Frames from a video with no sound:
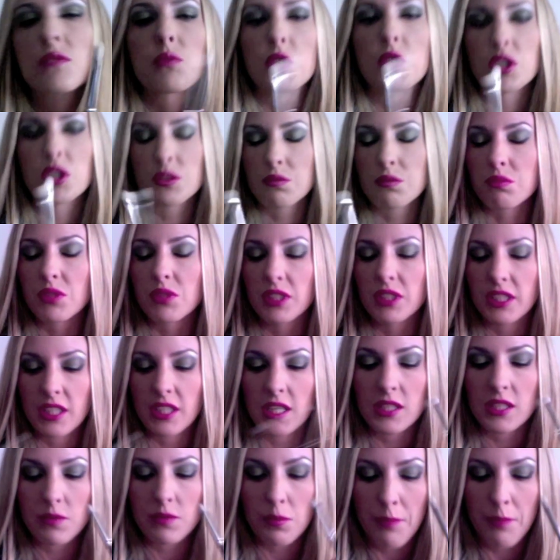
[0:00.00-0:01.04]
works really
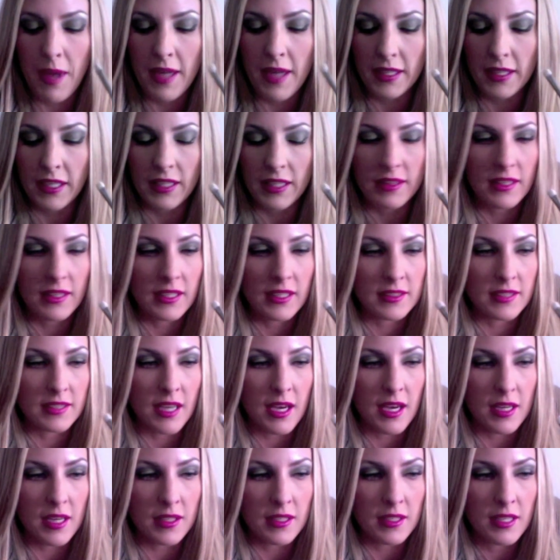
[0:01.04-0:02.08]
nice for packing things
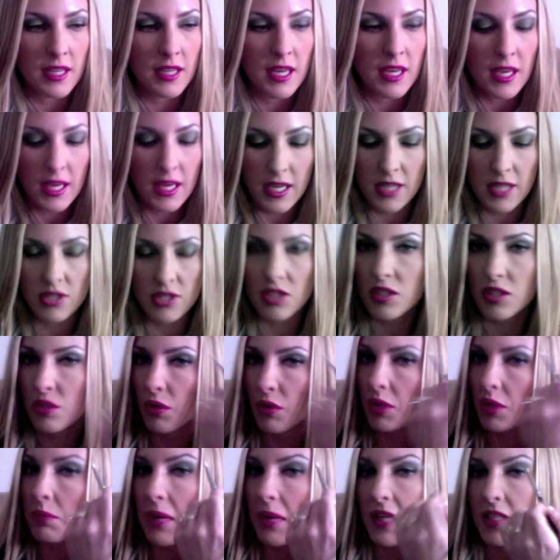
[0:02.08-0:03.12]
on and just
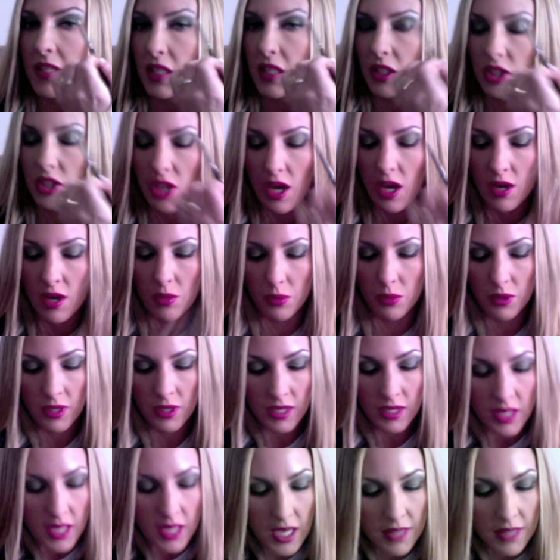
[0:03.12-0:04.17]
doing basic shadow,
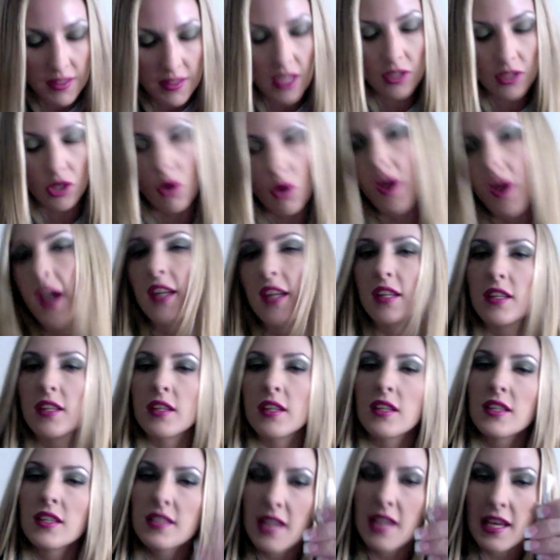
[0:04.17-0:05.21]
and then go ahead and
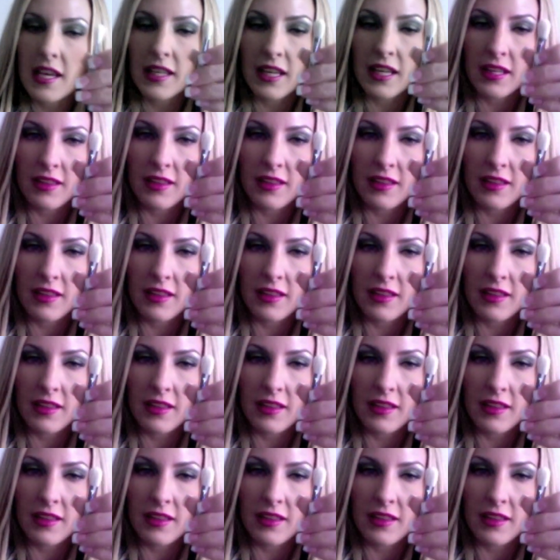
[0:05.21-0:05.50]
taking